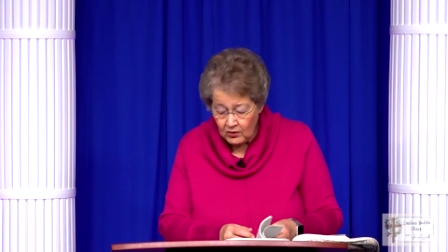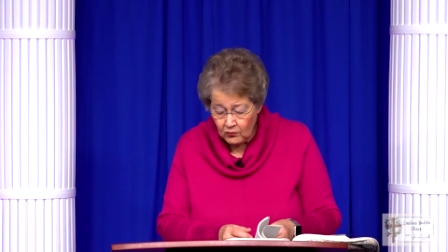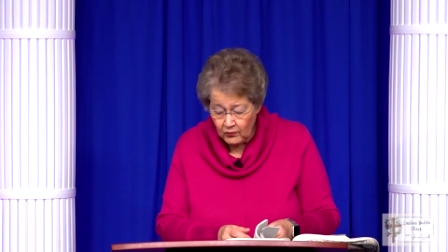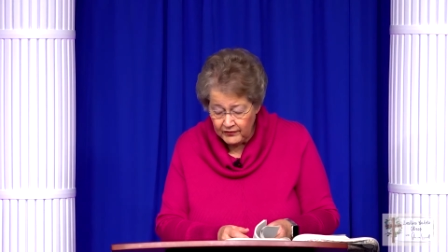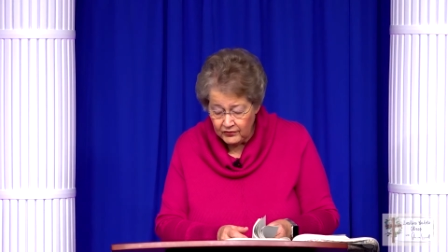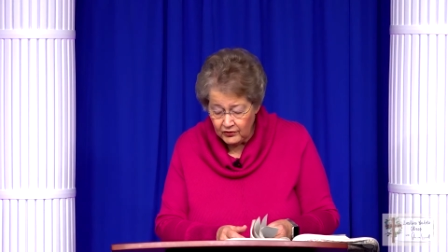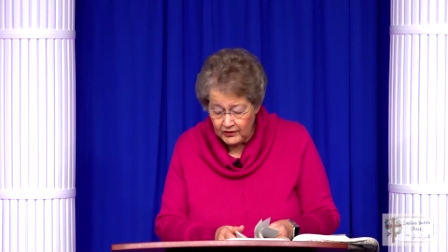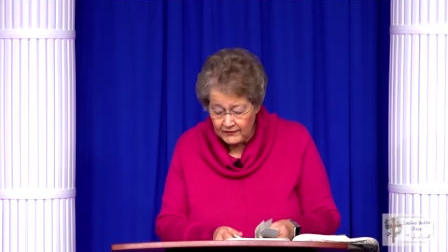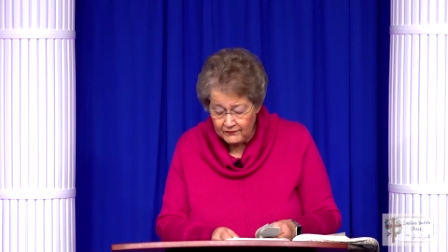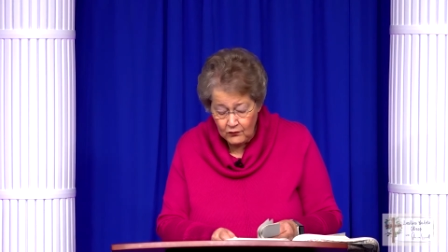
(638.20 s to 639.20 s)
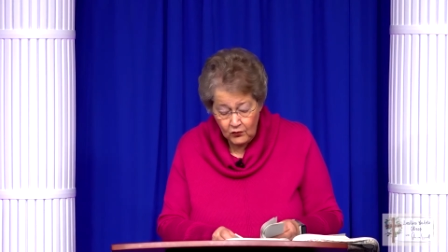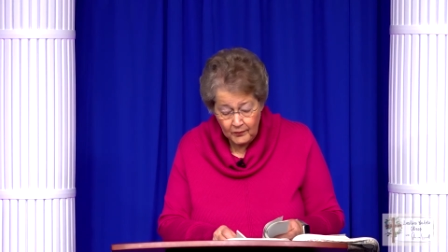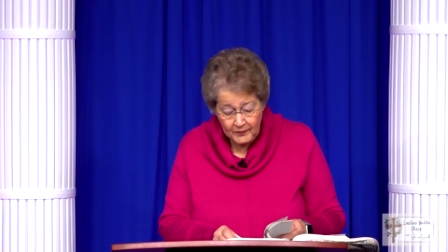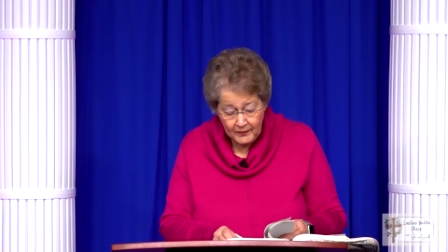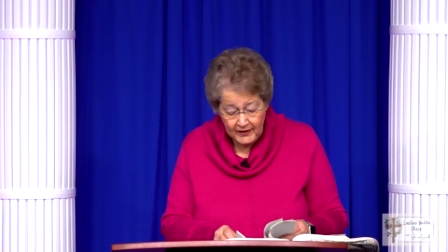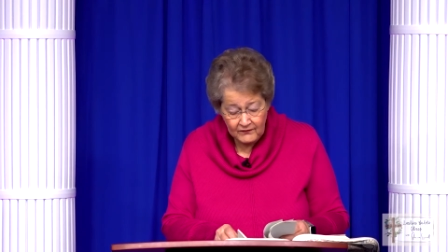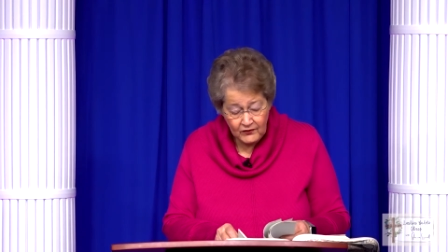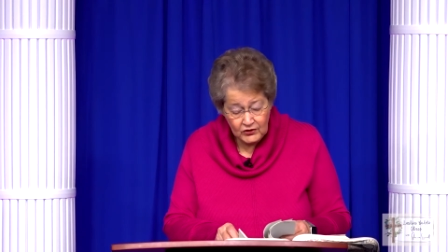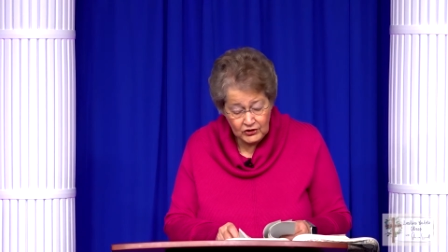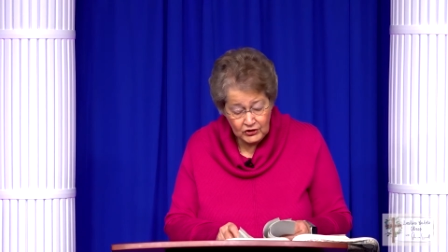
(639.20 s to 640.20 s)
134,
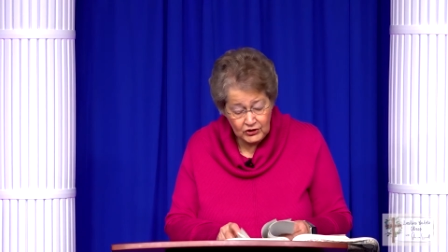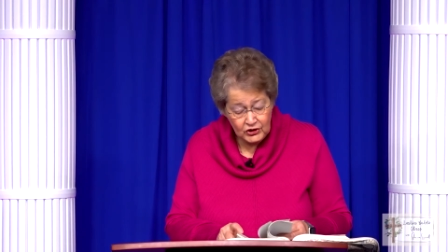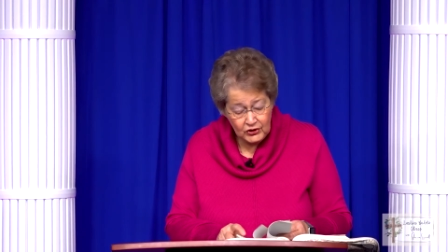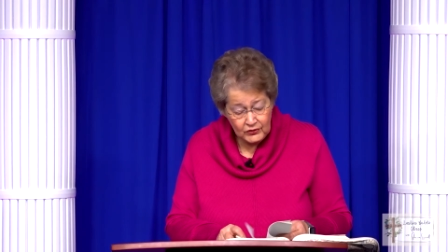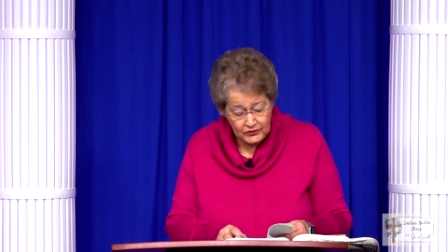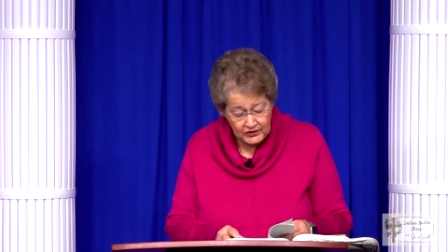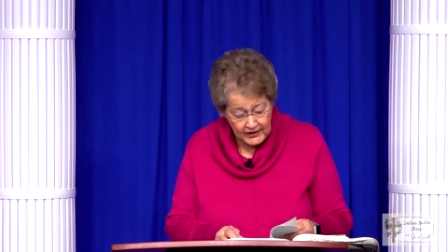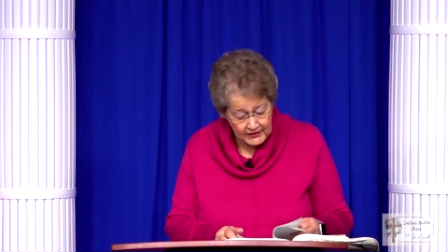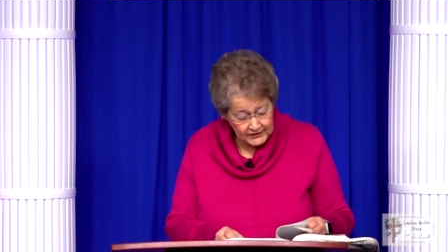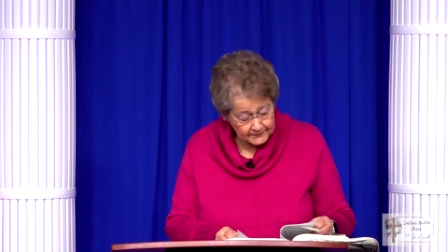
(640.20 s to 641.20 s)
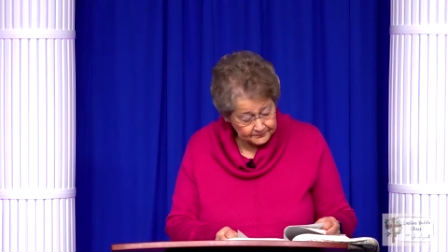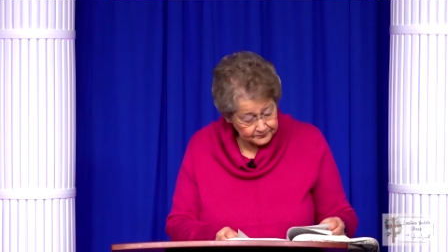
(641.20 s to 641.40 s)
verse 2 says,